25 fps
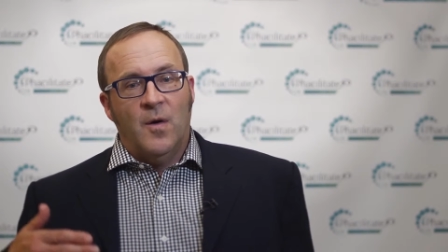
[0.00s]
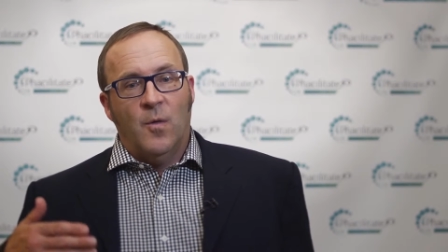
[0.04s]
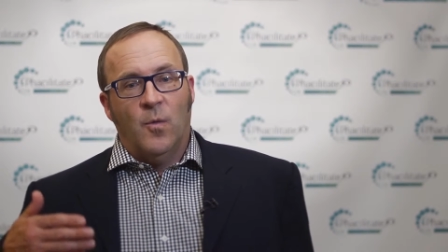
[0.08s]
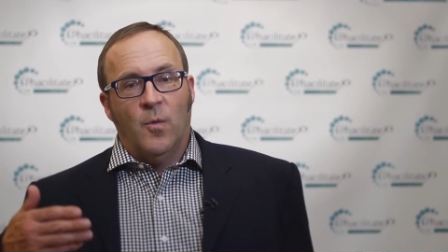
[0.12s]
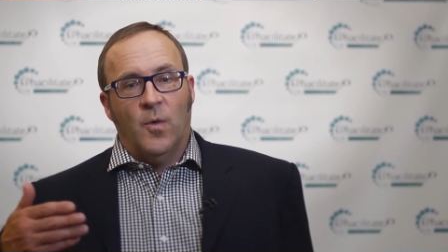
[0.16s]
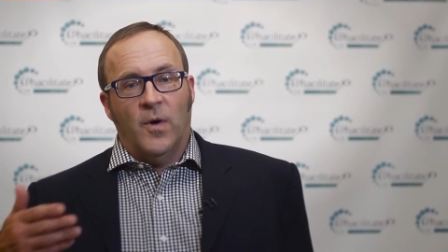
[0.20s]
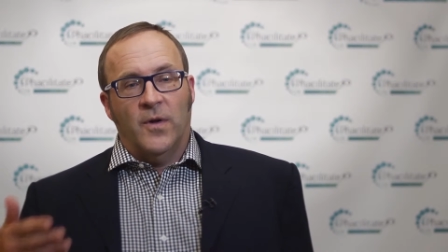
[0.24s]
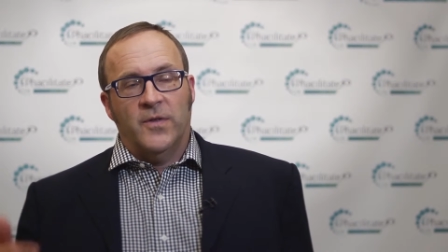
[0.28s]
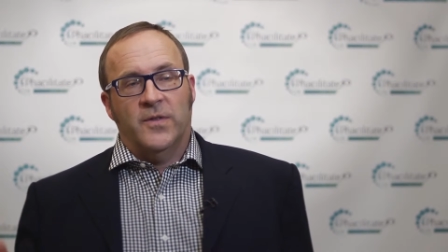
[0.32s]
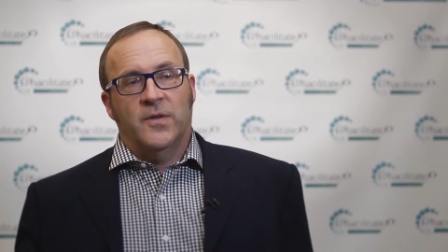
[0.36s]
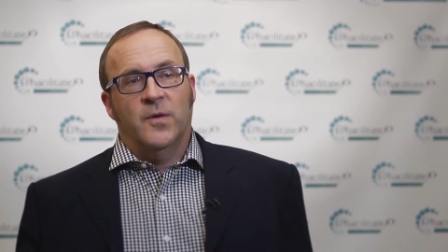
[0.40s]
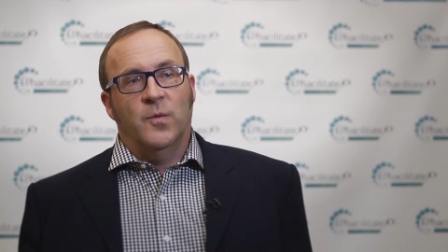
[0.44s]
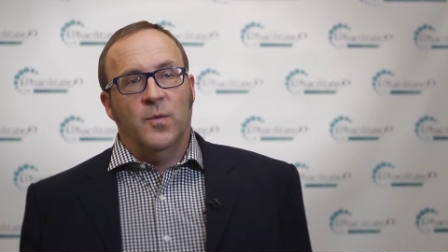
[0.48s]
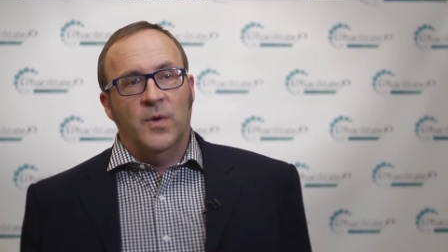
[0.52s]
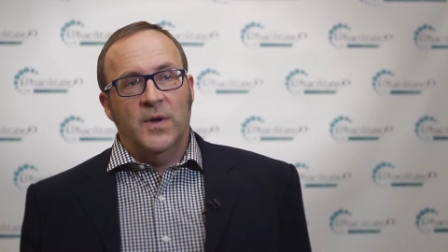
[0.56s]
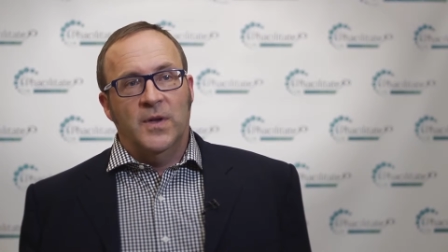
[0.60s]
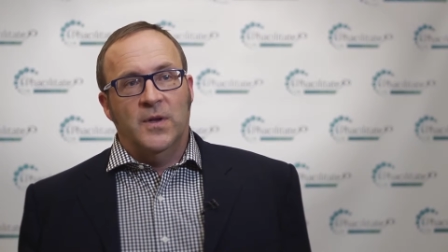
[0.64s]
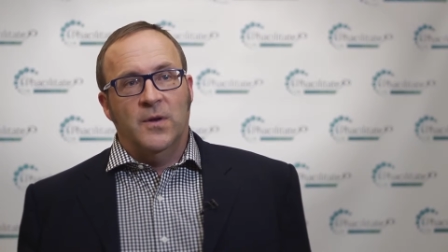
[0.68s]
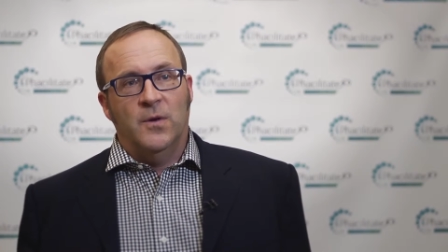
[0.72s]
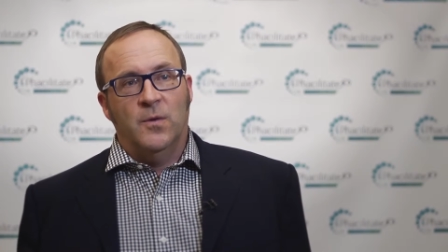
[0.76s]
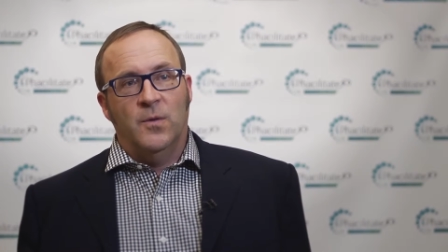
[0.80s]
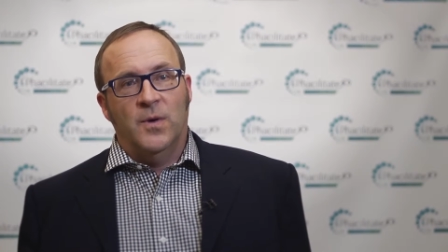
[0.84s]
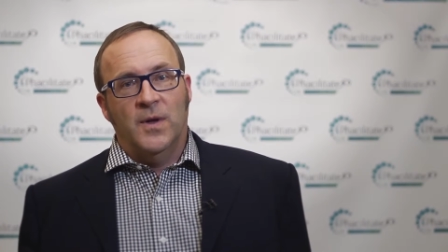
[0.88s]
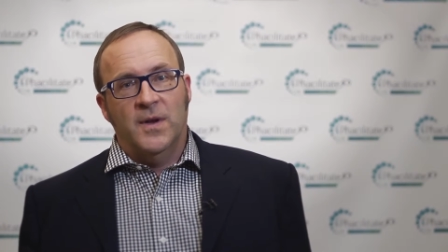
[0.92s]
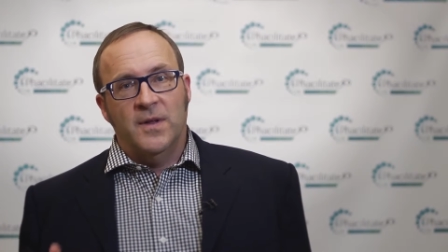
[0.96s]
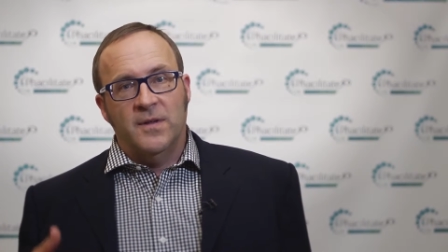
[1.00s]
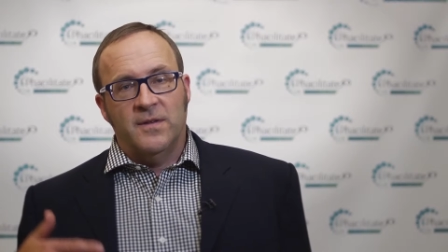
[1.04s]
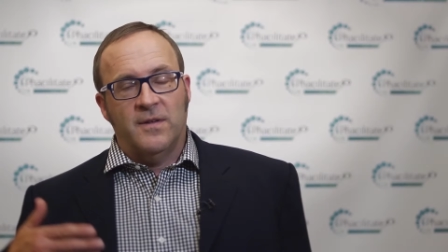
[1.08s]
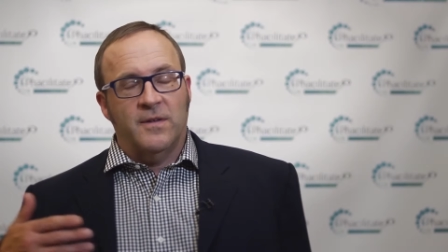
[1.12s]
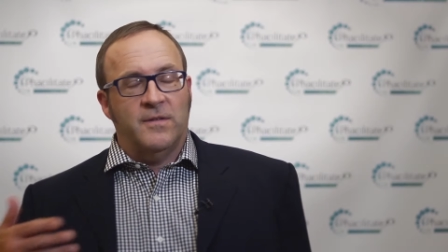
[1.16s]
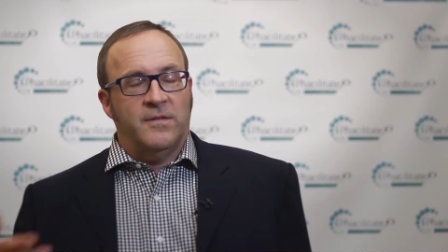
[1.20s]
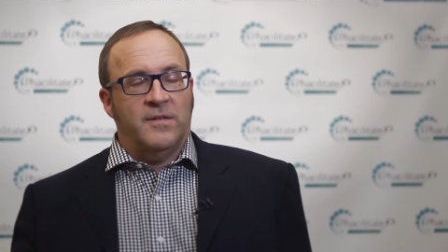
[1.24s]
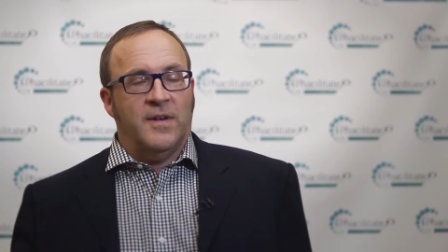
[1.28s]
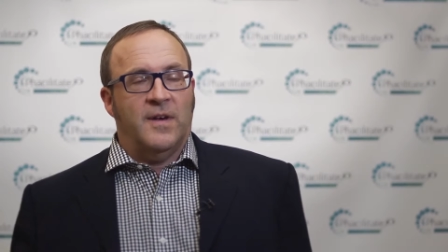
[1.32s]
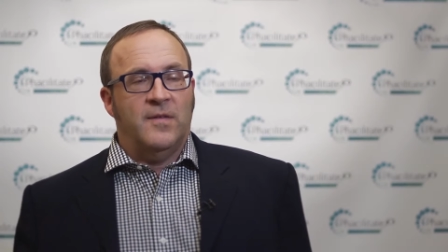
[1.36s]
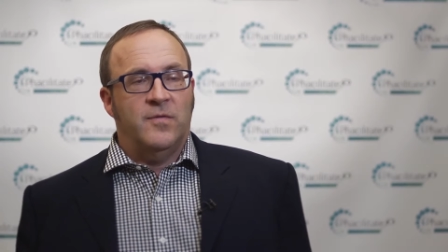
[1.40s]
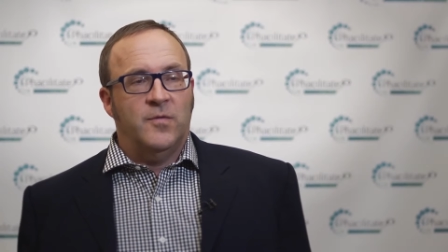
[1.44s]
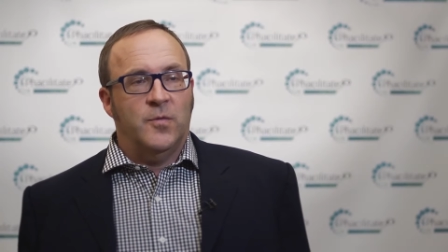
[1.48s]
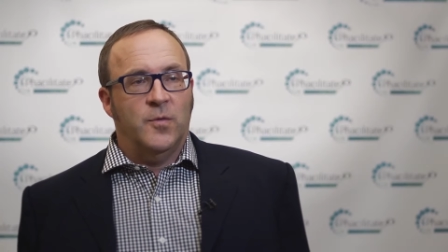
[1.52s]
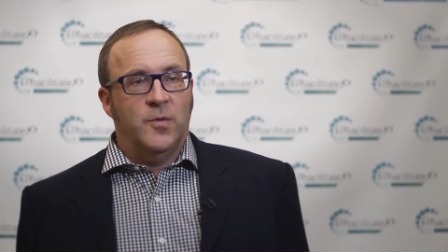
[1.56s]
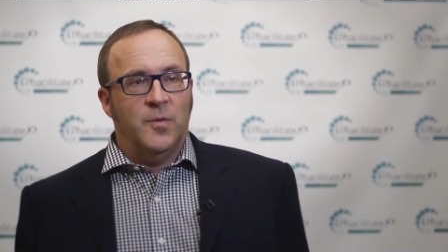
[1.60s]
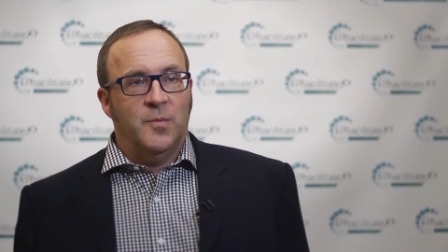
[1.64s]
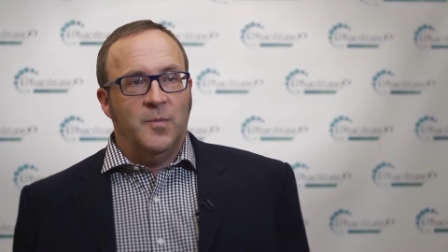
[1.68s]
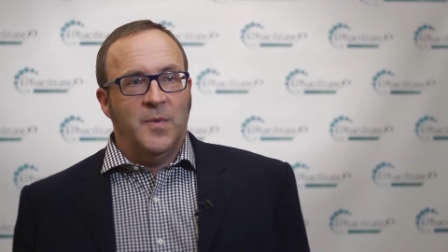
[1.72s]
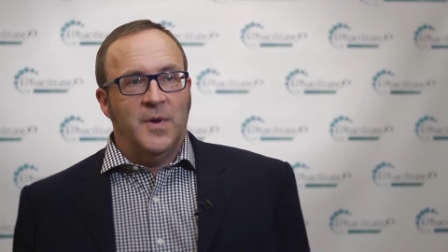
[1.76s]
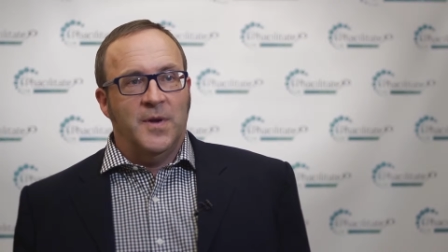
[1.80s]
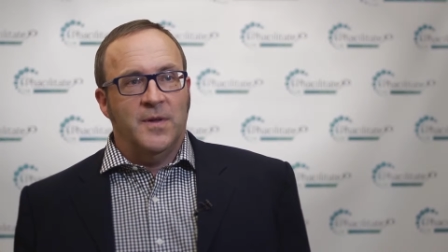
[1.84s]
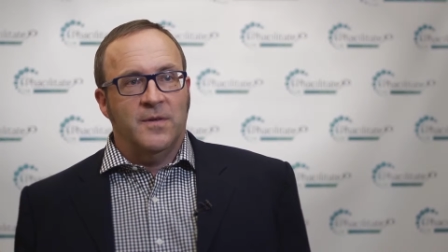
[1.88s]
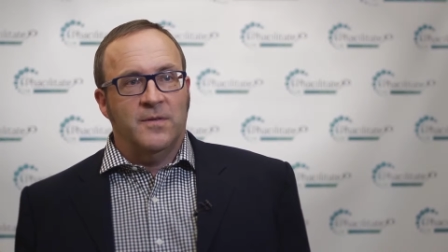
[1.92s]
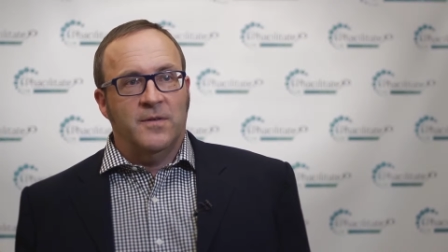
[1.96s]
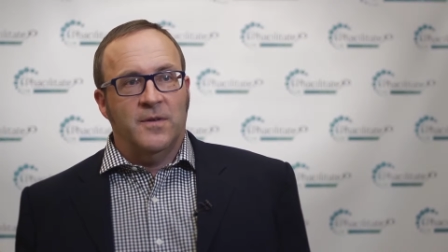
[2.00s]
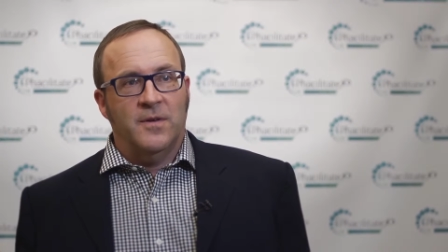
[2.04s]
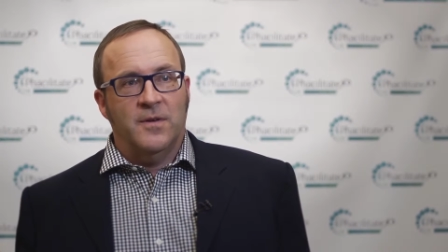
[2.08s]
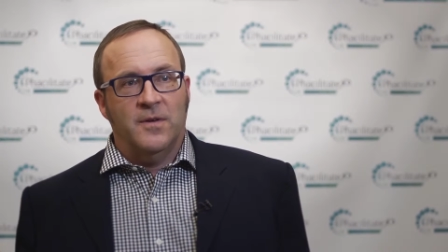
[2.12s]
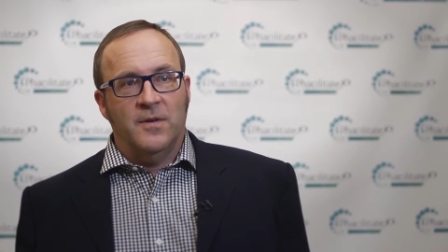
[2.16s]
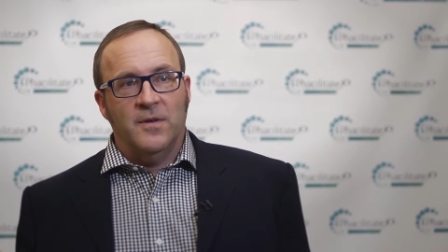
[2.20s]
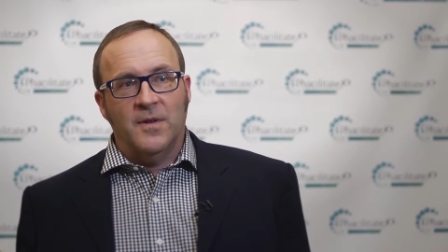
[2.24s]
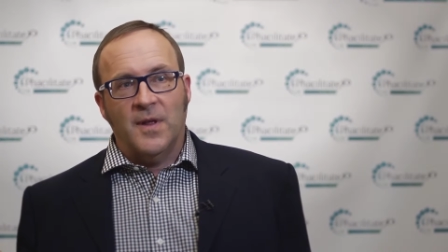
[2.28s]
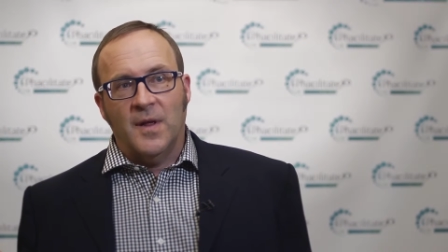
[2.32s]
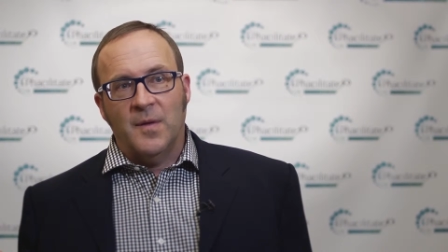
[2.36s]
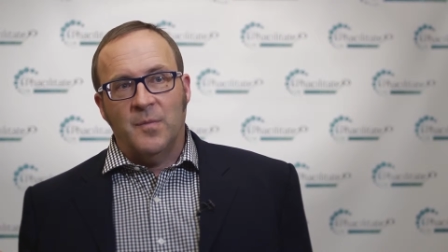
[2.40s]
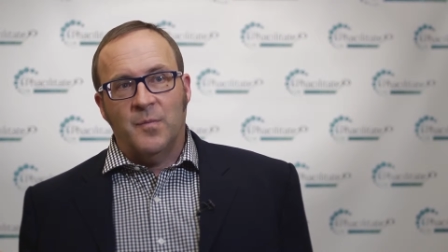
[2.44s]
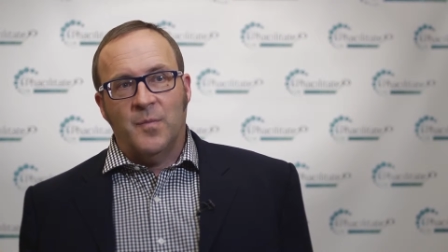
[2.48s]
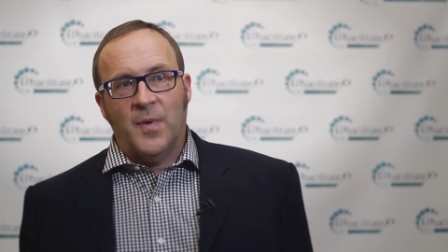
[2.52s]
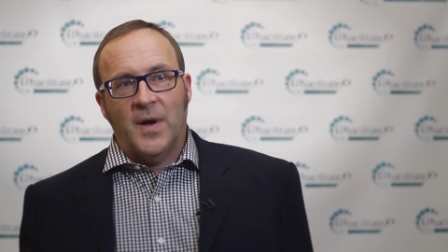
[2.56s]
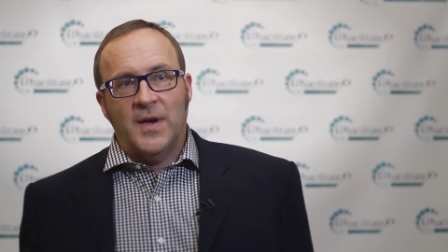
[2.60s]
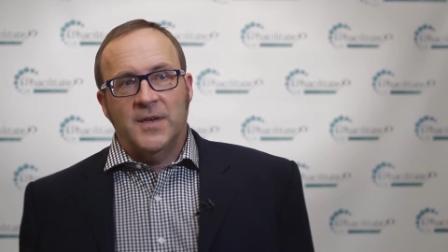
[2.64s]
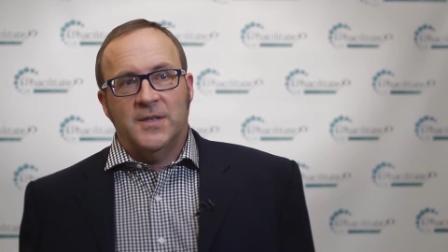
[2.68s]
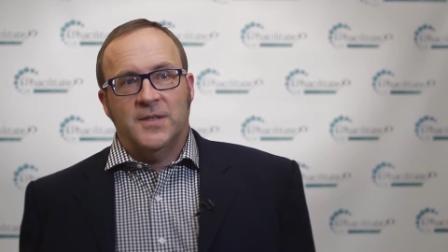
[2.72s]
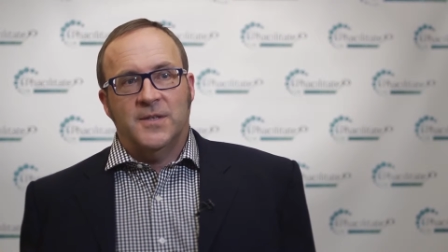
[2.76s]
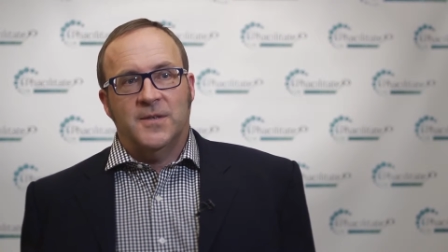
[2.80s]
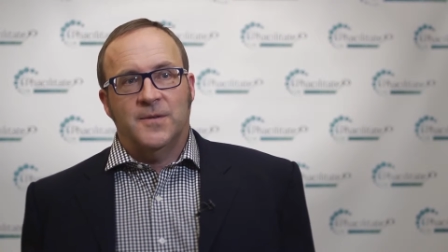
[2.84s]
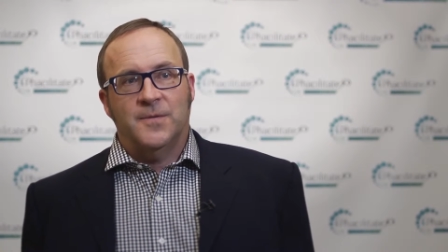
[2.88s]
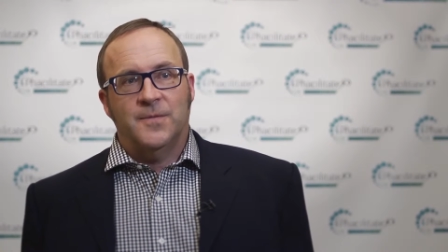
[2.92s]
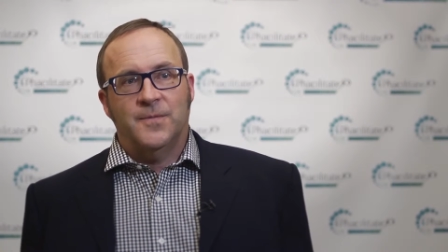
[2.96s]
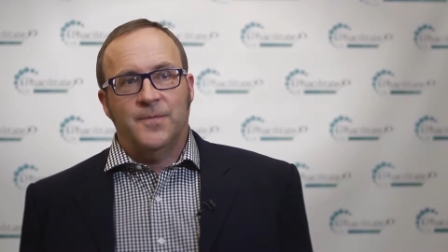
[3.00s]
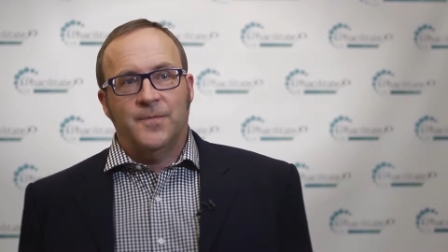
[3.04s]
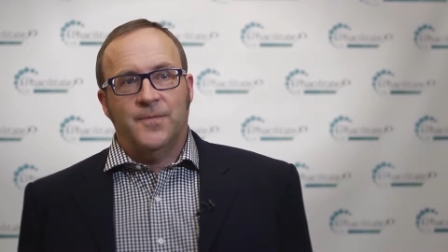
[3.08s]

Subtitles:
what do we do and is it safe to administer to that patient.